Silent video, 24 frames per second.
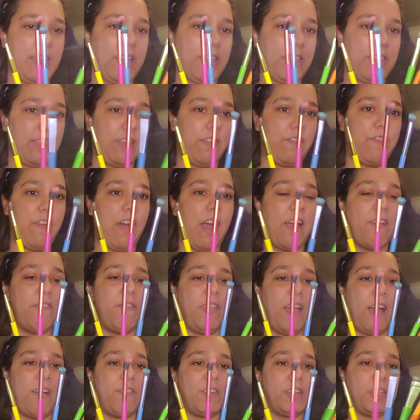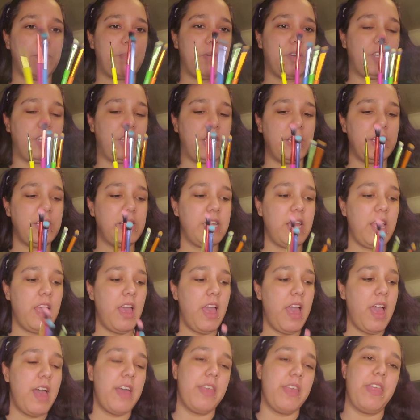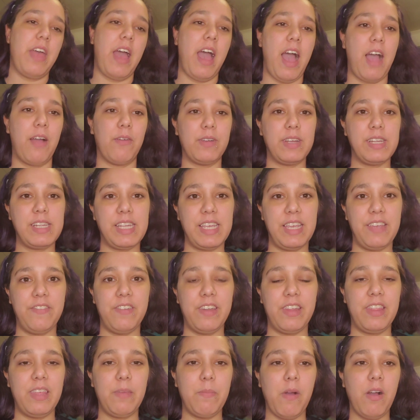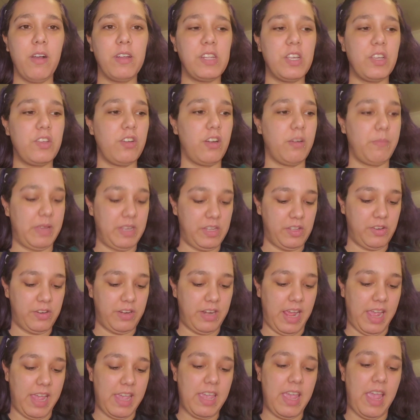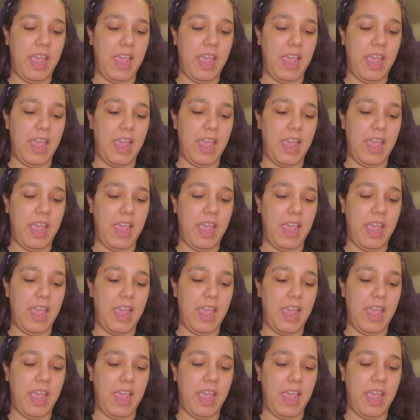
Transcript: the 5 Lavish brushes that I received in the Boxycharm yesterday